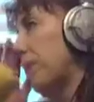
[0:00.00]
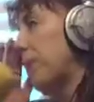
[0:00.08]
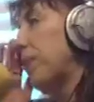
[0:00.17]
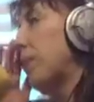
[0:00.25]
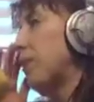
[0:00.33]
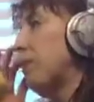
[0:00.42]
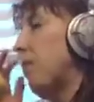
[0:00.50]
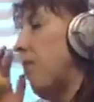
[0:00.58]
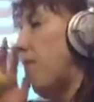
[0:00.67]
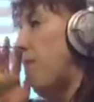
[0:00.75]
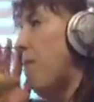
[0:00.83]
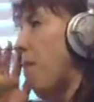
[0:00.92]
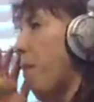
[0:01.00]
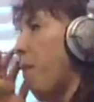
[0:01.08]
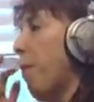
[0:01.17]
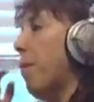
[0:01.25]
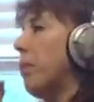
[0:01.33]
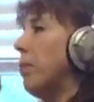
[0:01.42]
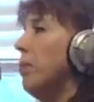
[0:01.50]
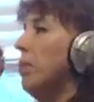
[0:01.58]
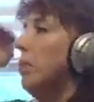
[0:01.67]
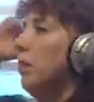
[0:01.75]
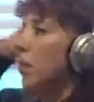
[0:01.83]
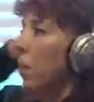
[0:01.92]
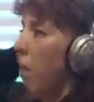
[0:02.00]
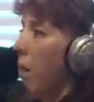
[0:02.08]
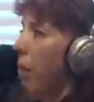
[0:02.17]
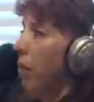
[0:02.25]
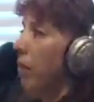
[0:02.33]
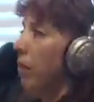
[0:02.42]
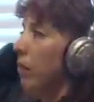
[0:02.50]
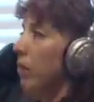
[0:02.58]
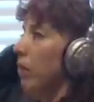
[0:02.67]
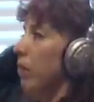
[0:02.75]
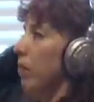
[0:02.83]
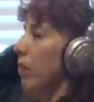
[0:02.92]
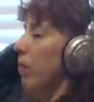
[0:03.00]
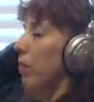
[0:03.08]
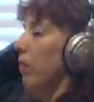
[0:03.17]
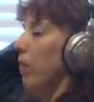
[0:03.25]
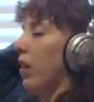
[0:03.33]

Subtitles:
But my point is, it's like, who